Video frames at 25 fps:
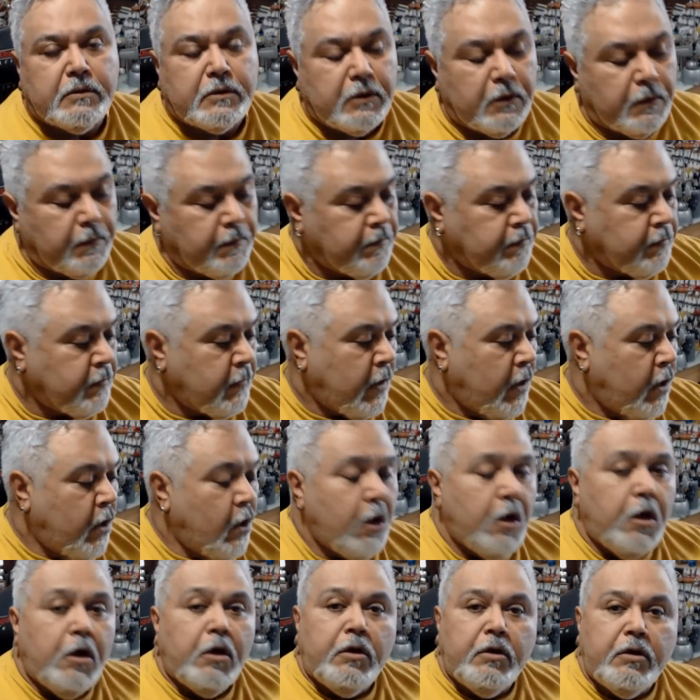So
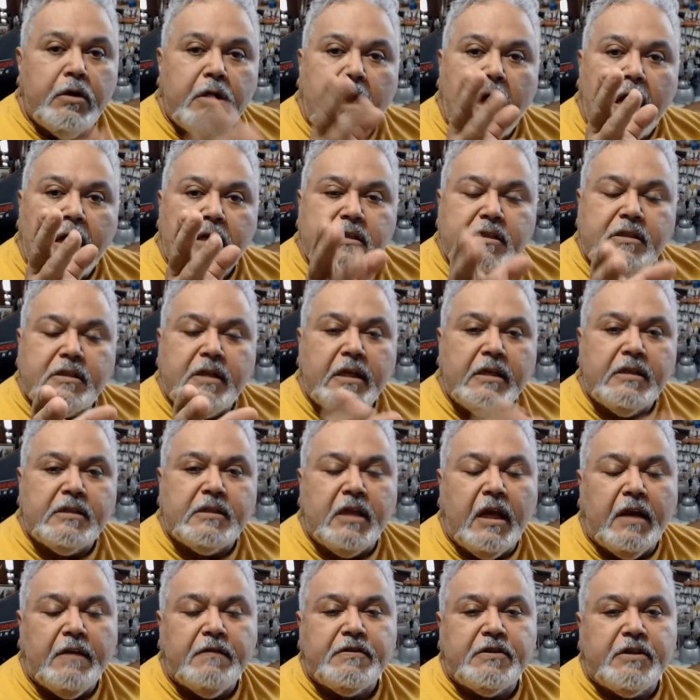you guys stay
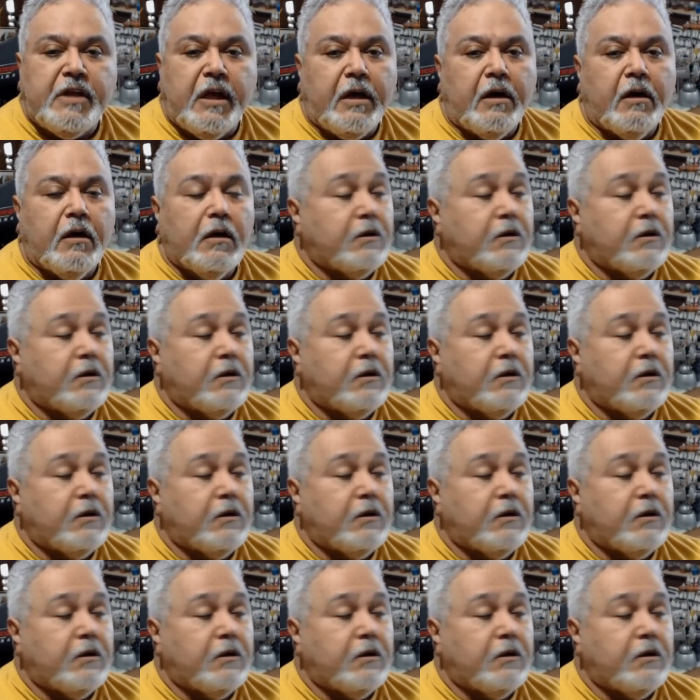safe, stay